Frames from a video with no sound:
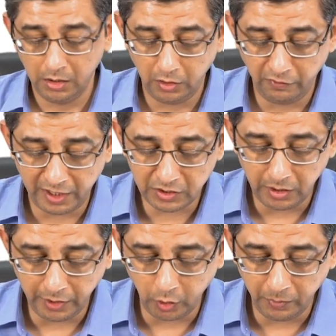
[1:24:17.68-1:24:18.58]
The
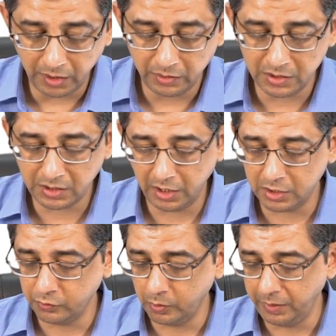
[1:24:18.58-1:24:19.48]
vascular tumor in this
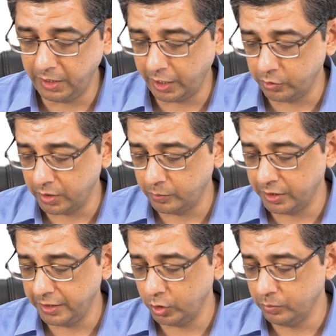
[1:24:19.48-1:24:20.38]
case would be a carotid
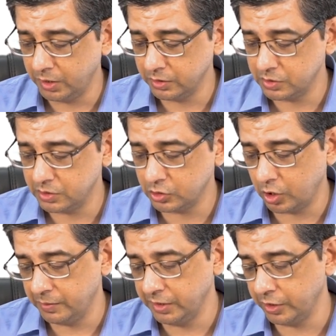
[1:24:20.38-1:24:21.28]
body tumor. This is
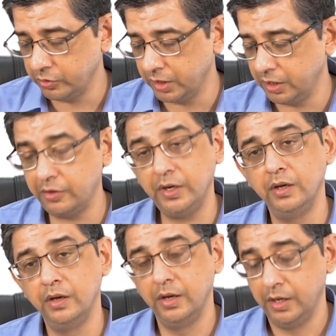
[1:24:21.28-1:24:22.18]
common carotid artery.
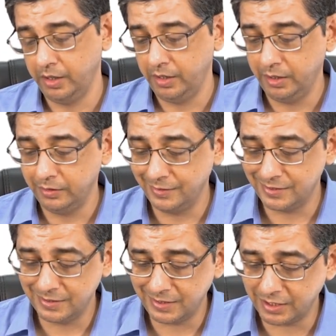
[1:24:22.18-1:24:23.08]
This
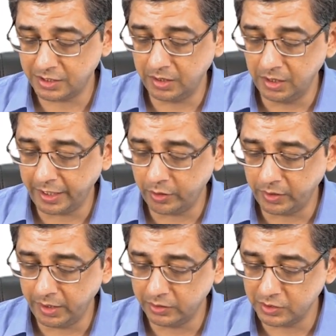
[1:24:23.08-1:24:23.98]
is external
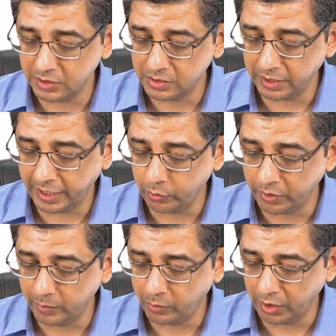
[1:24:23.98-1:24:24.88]
carotid, this is the
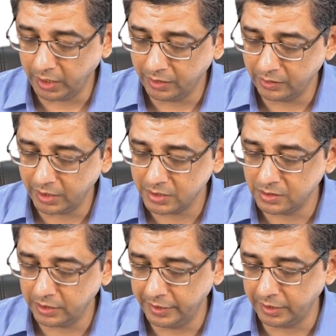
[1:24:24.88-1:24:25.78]
carotid body, and then is
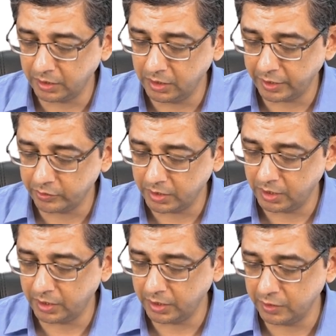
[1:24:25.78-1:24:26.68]
the internal carotid
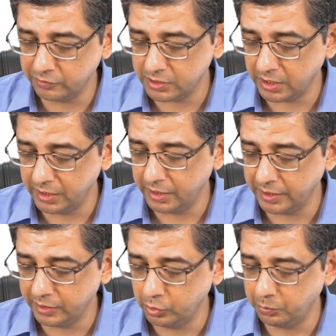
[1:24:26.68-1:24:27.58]
artery. I've just
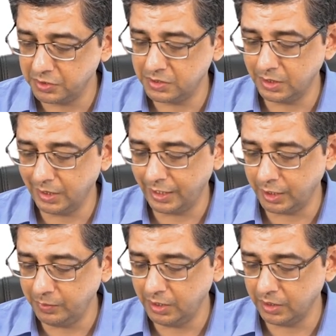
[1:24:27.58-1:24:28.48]
highlighted the basic
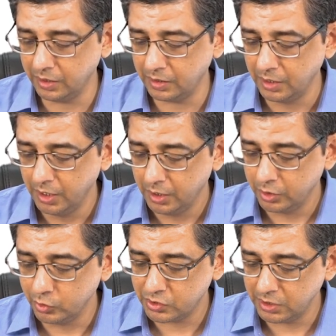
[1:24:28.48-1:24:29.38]
anatomy here.
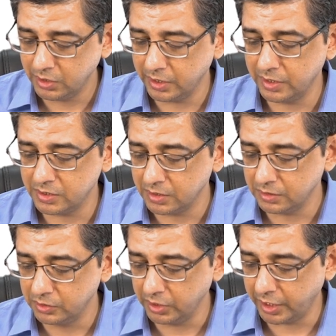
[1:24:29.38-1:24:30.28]
You see guys,
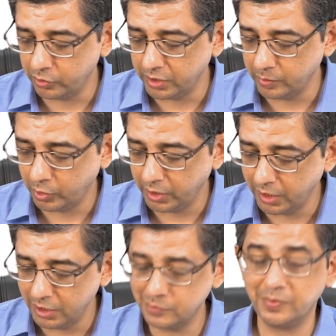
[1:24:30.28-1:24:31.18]
the carotid
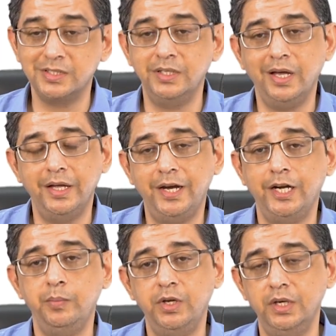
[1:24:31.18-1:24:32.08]
body is present
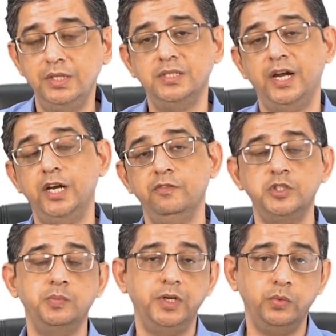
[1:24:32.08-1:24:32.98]
anatomically
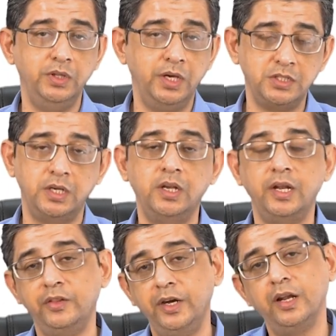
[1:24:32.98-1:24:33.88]
sandwiched between the external
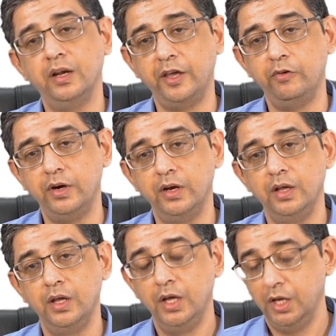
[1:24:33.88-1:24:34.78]
and the internal carotid.
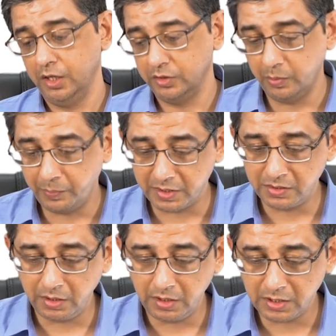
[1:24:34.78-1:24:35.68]
The
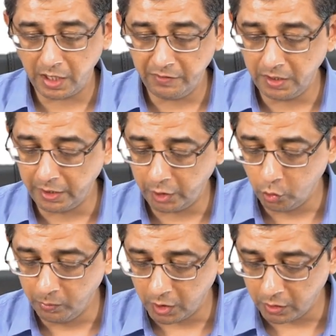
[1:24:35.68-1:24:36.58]
person is having a
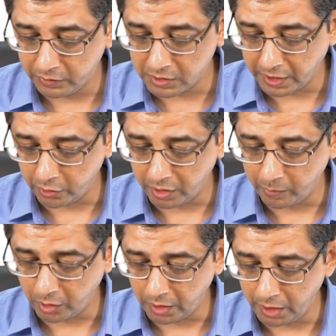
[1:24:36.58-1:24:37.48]
tumor of this carotid
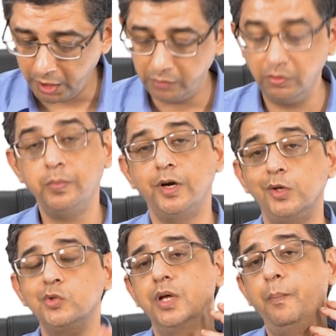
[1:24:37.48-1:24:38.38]
body. It will
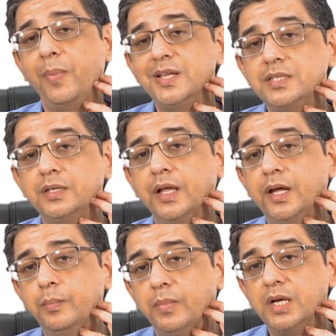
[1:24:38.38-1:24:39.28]
produce a
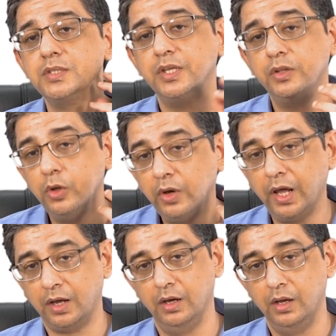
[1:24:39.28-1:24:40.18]
pulsatile mass in the
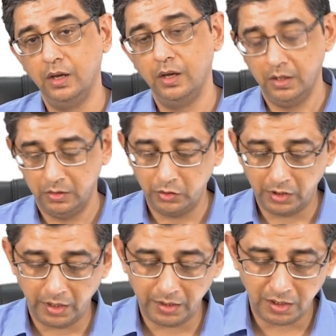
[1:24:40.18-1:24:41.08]
neck. The
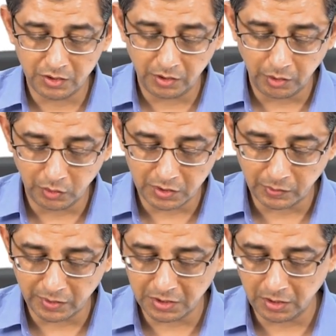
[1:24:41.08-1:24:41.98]
correct answer to this
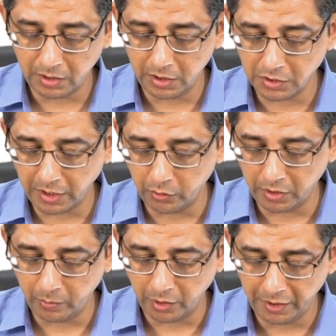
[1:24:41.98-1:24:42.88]
question is
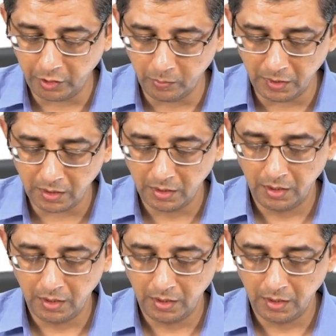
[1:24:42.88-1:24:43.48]
carotid body tumor.